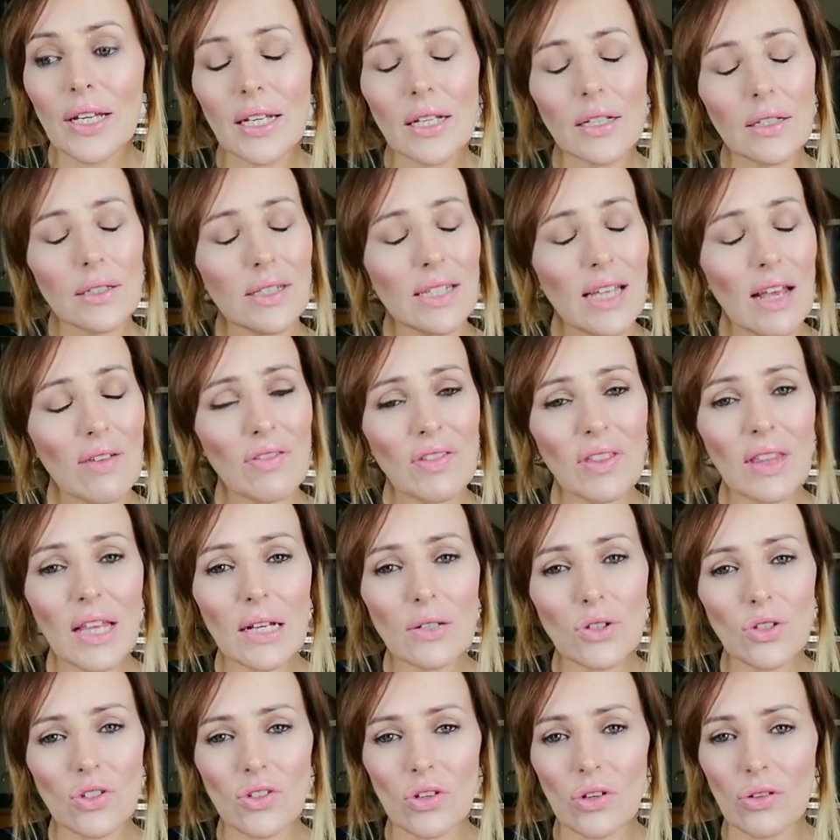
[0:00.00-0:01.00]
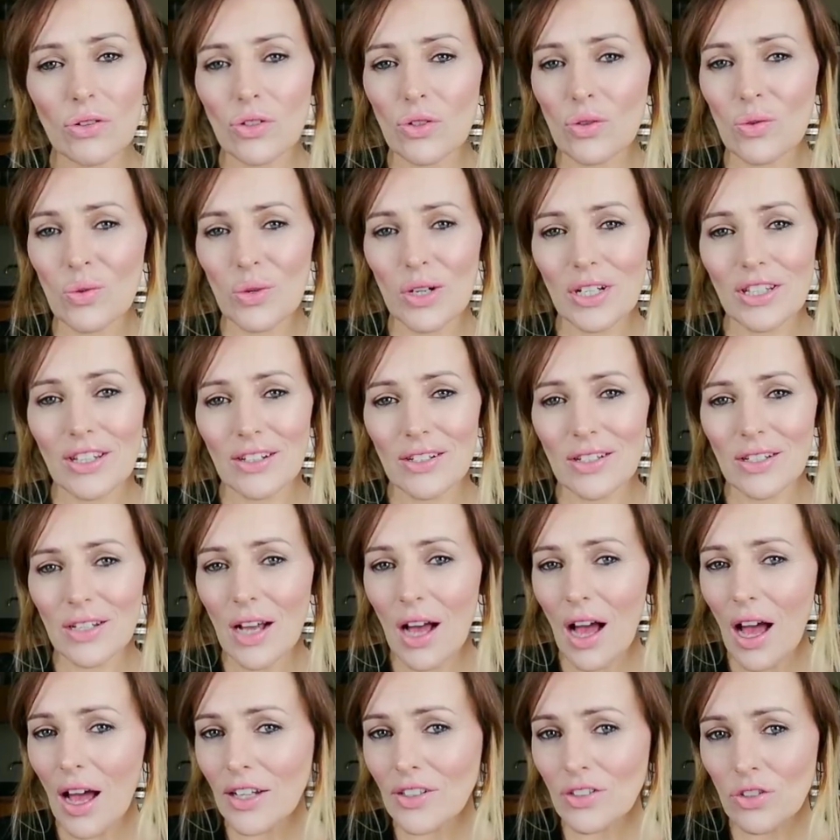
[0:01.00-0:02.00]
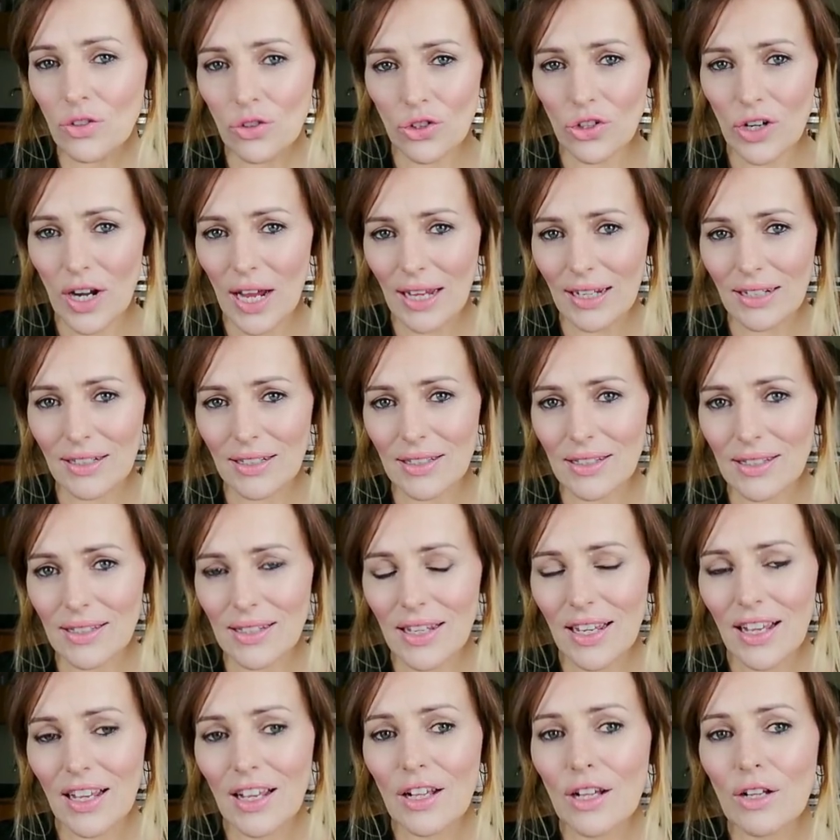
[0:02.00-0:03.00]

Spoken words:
seventh house is also where there's contracts.